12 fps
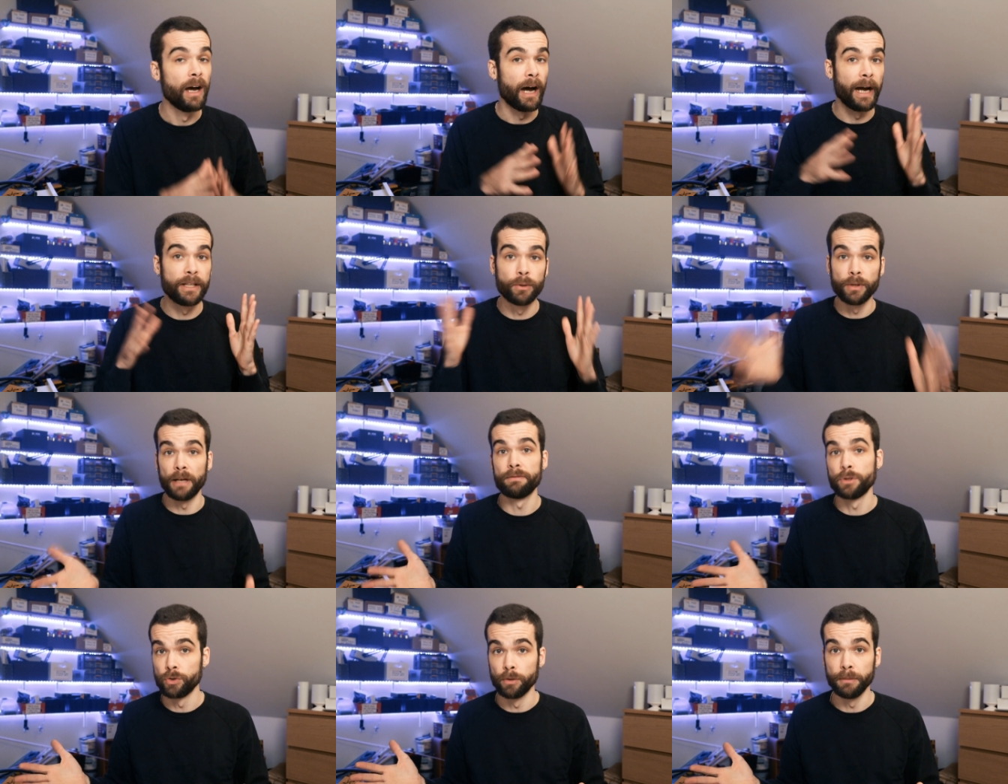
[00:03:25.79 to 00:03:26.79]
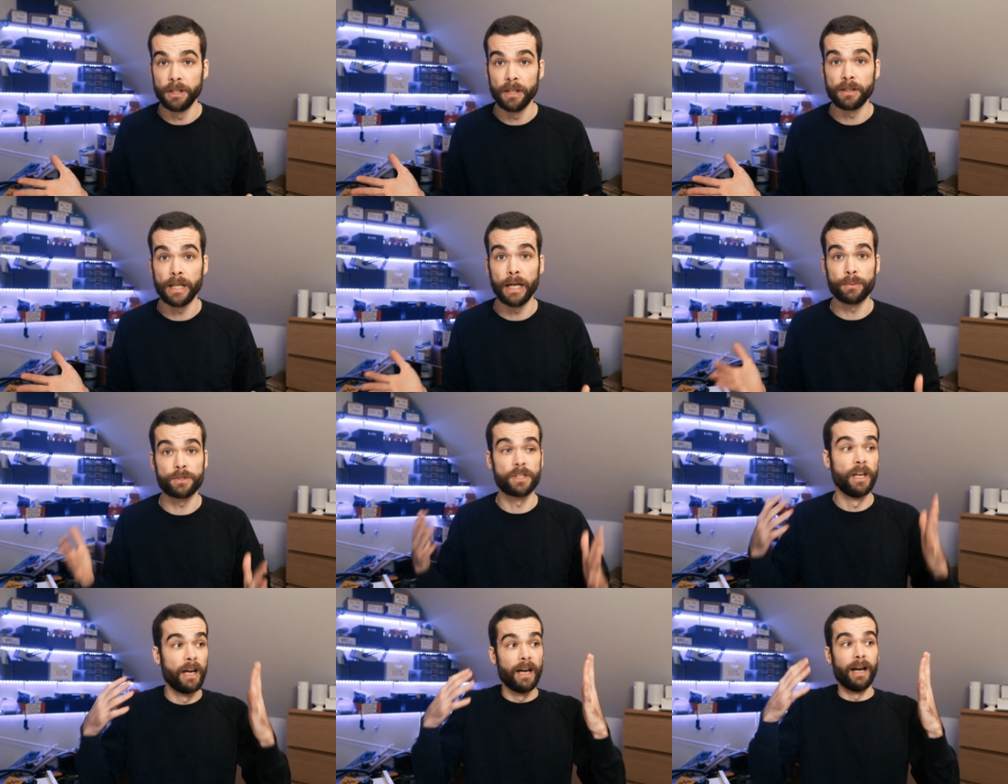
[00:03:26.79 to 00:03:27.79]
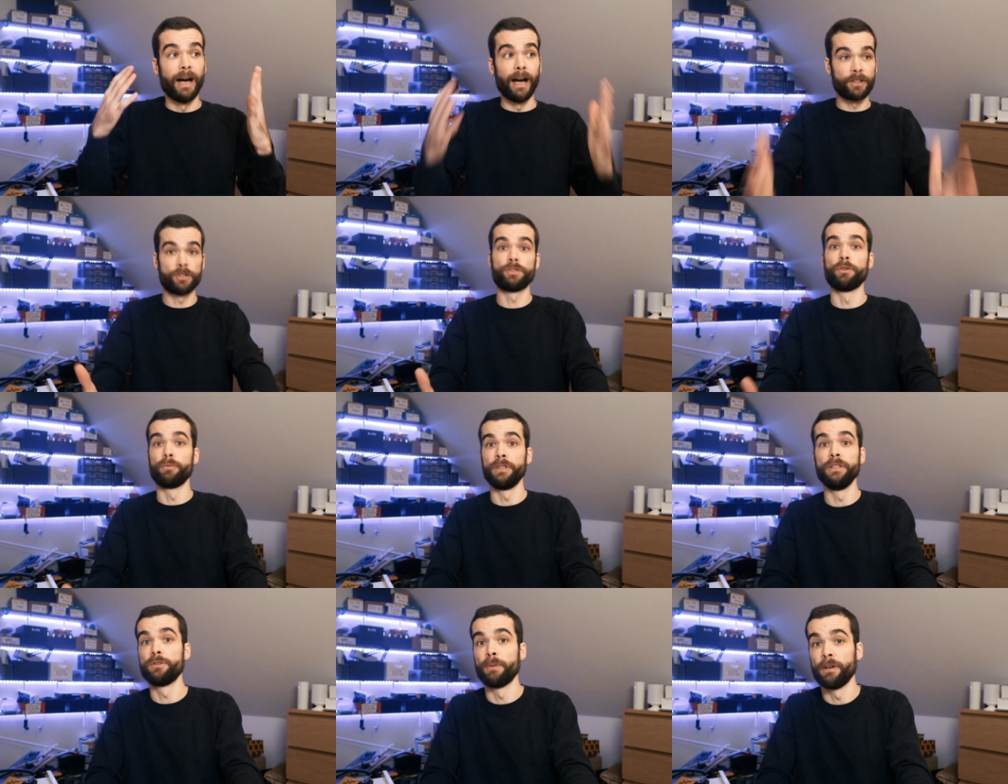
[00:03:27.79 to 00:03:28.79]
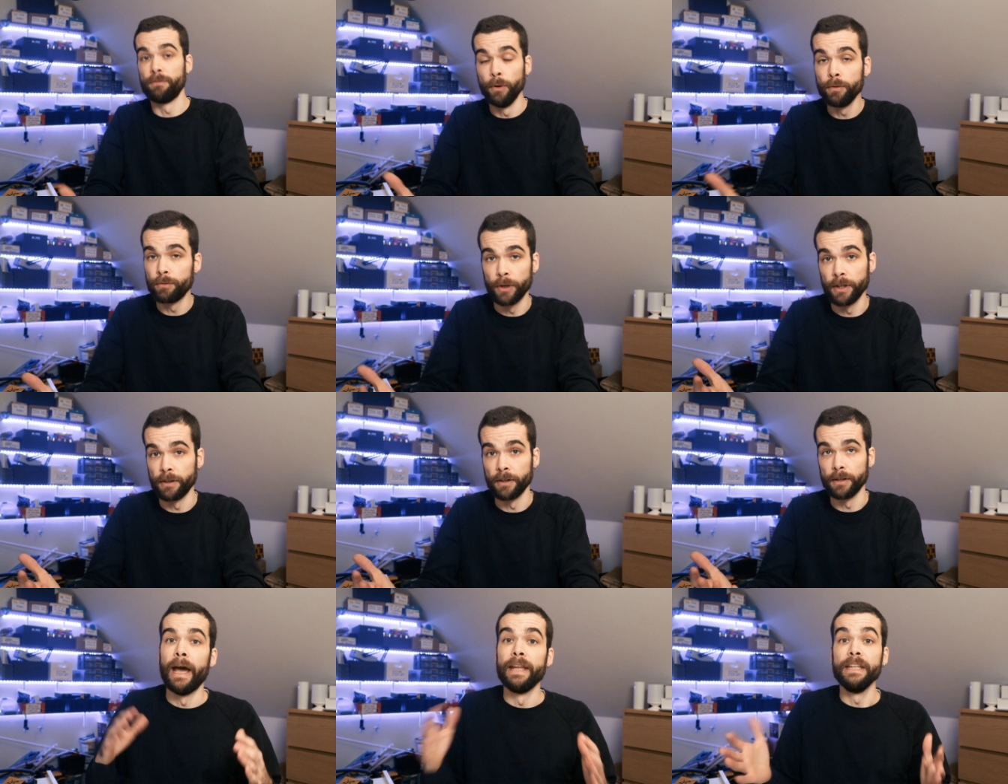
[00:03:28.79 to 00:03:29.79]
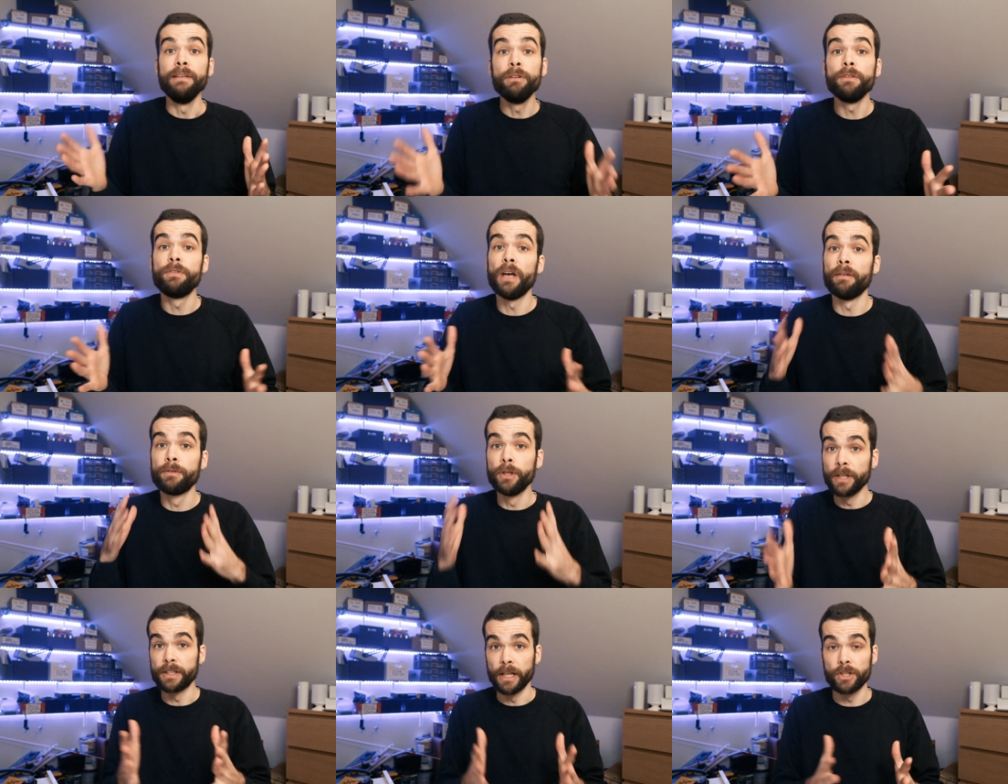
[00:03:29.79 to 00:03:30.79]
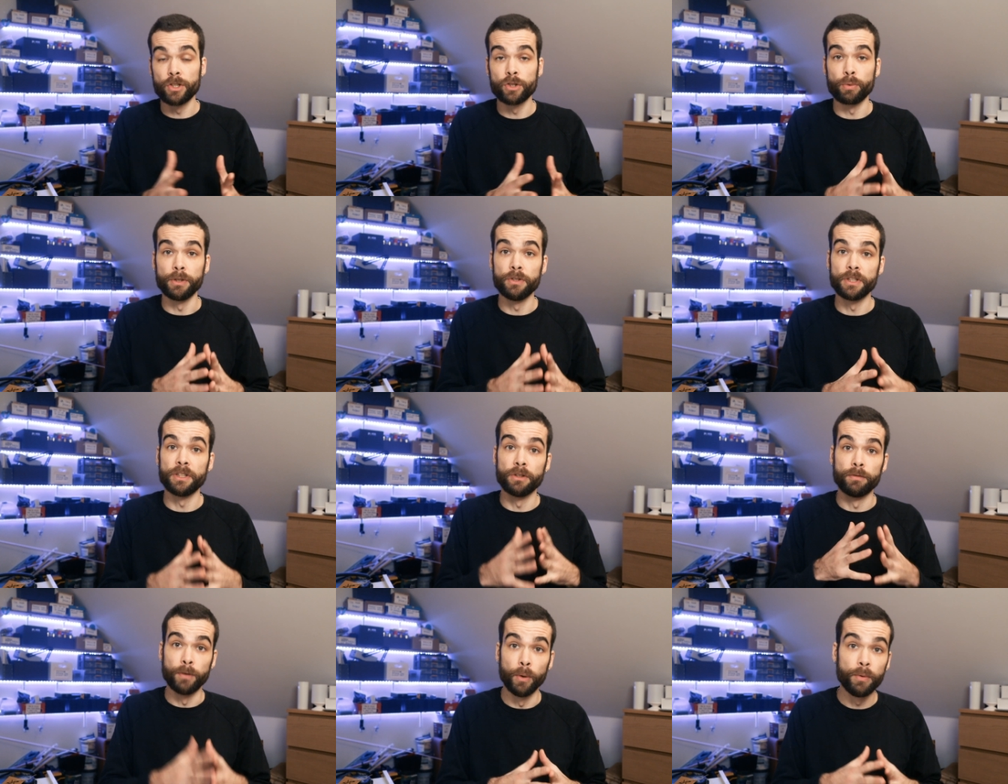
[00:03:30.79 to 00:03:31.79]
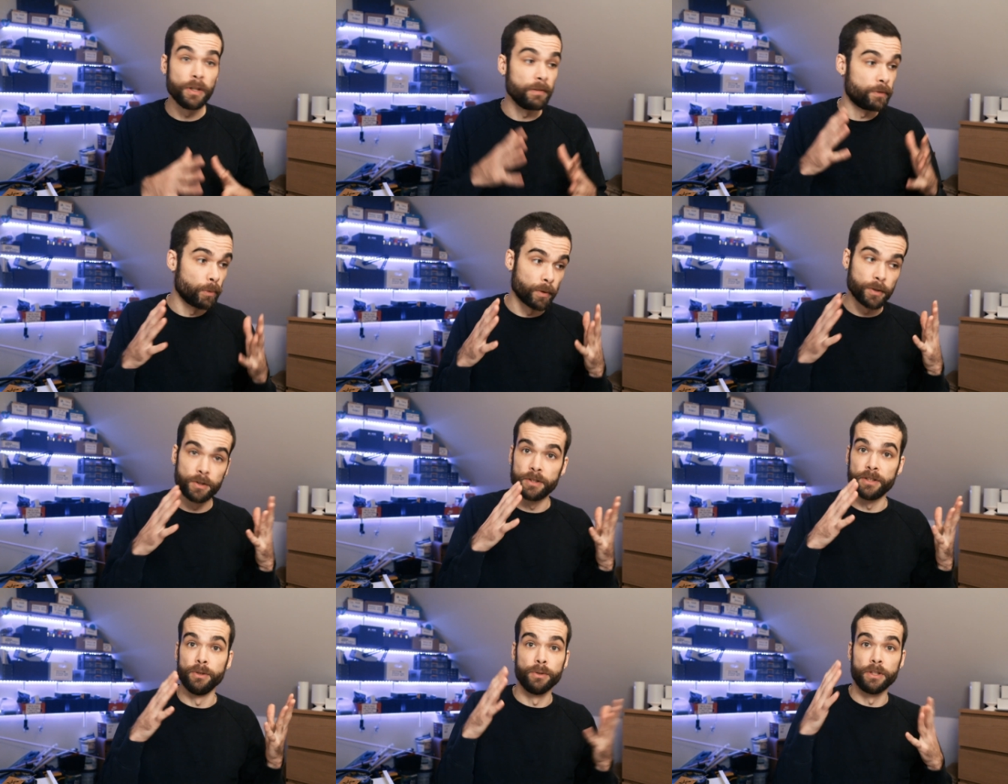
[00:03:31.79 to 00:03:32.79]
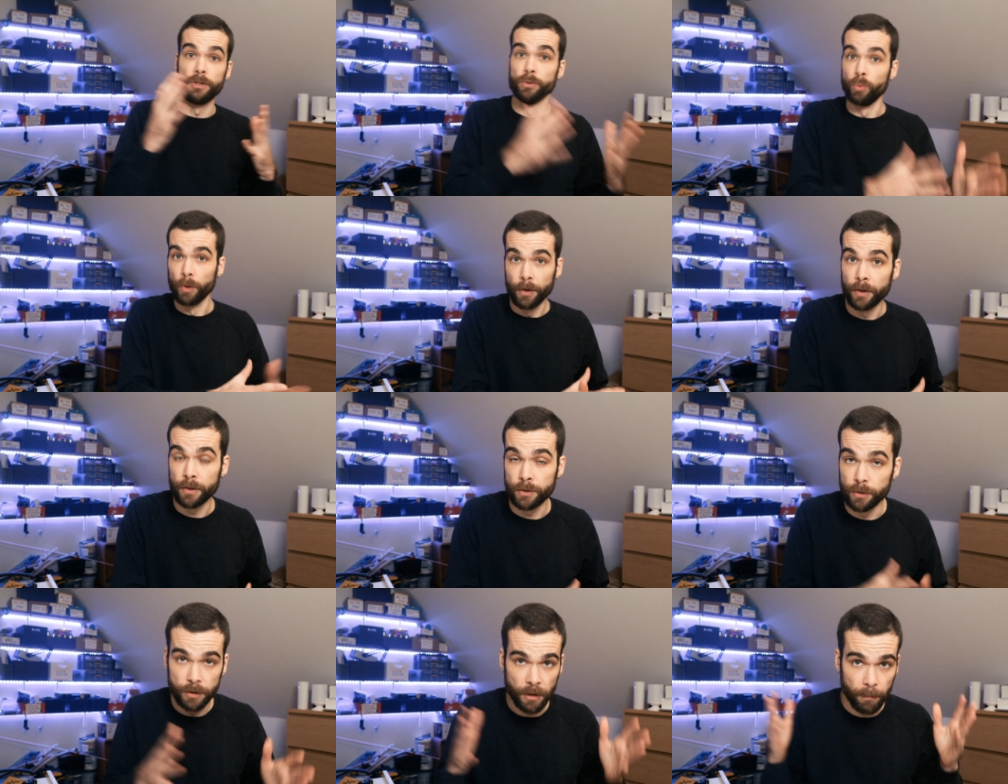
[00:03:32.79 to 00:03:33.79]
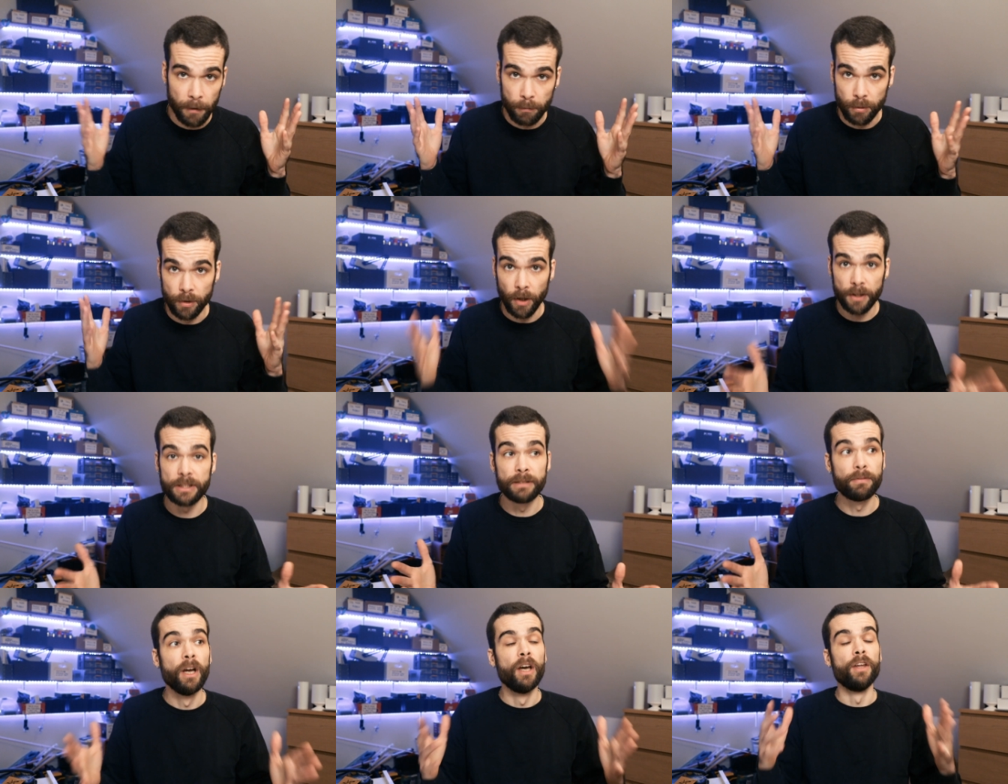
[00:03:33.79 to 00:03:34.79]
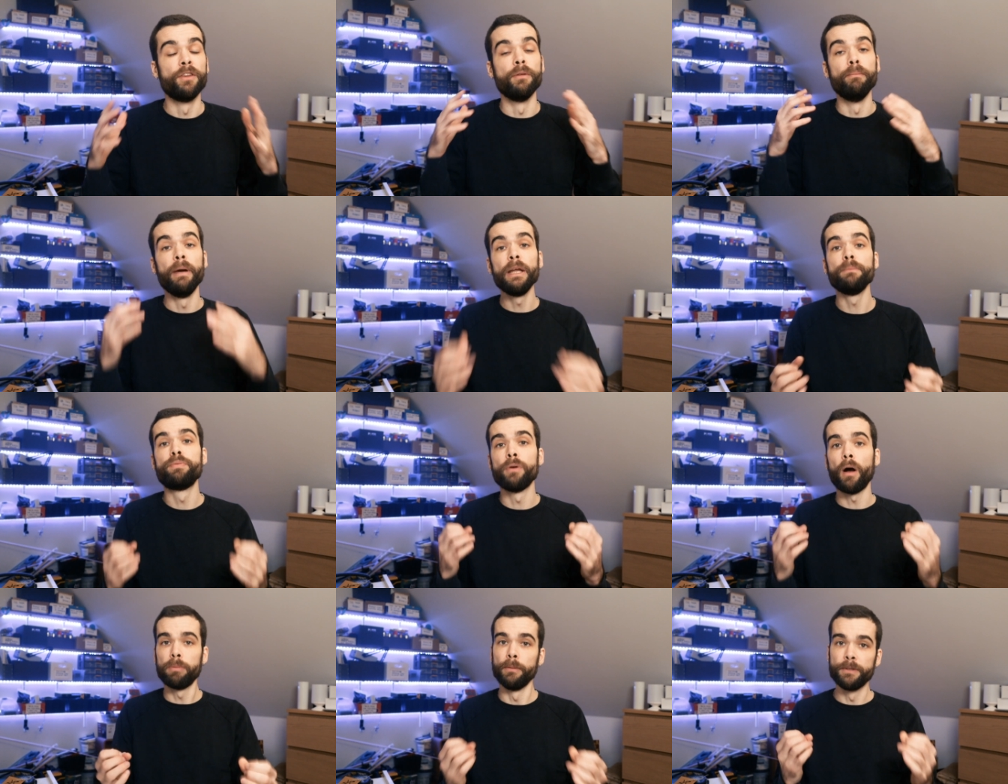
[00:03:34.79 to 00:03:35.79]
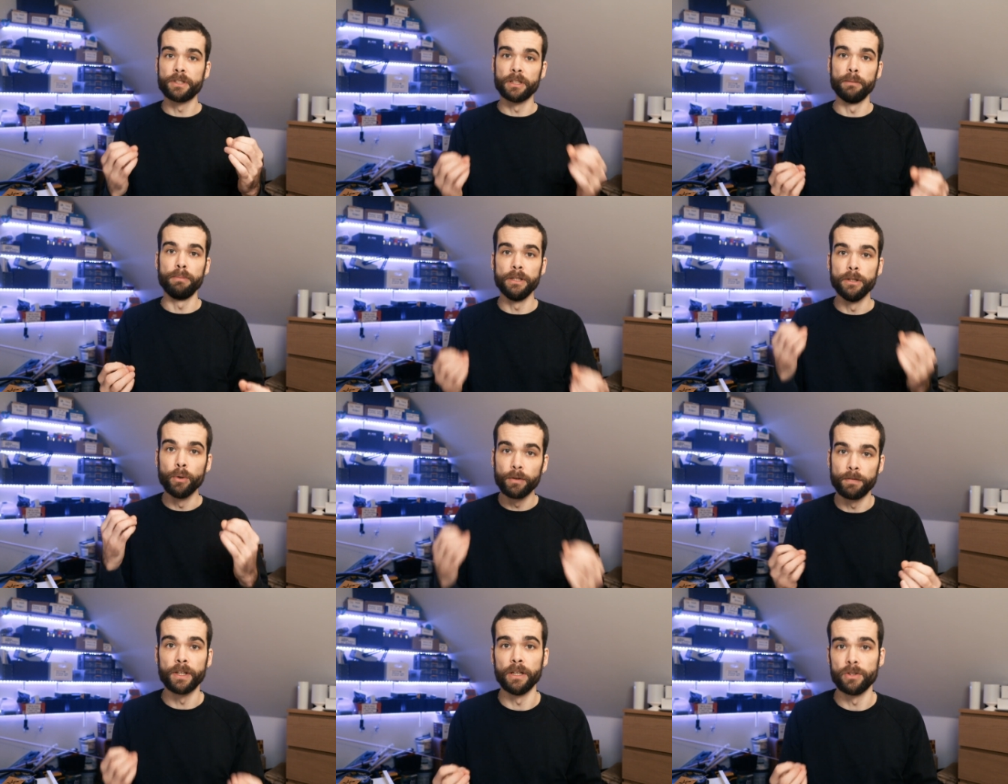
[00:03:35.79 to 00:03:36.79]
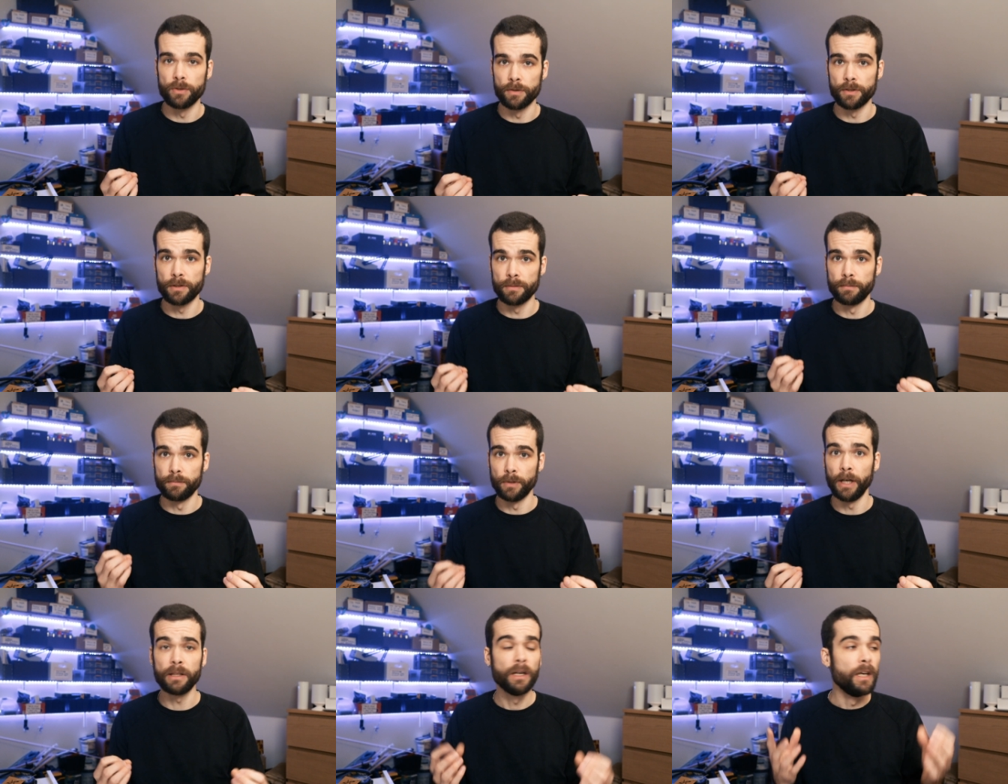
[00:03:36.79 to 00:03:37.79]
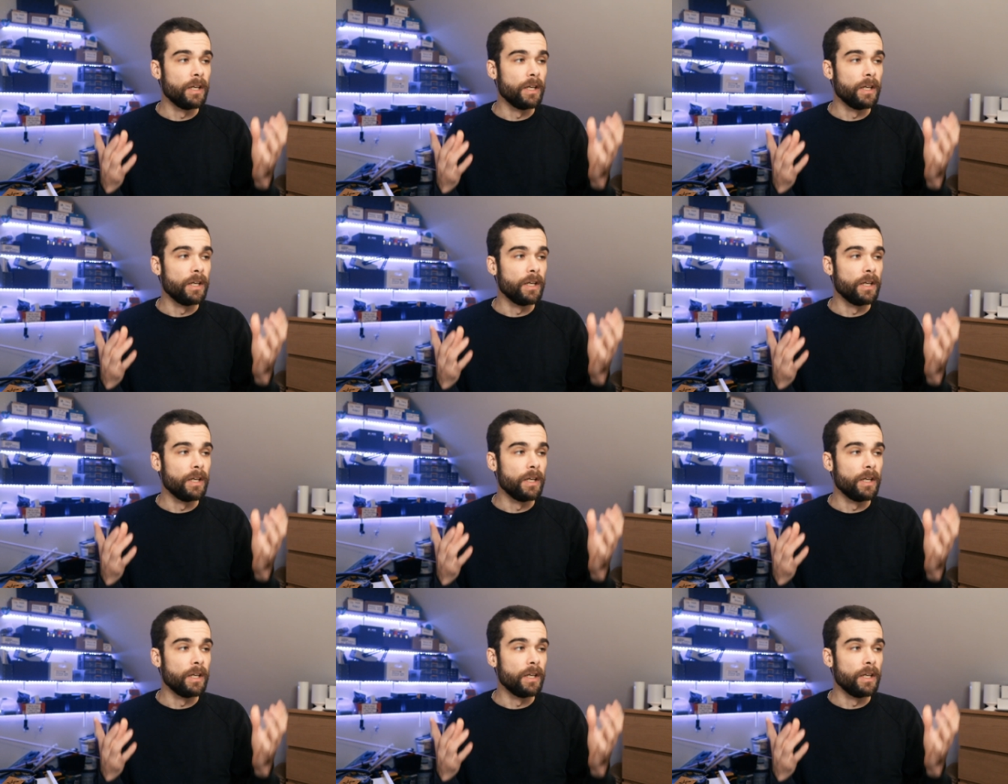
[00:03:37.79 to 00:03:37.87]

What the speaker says: I don't have social media accounts. I just don't really use my phone for anything. And even if you have good intentions when using your phone, if you want to use it to work, to do something productive, the main problem is going to be notifications, right?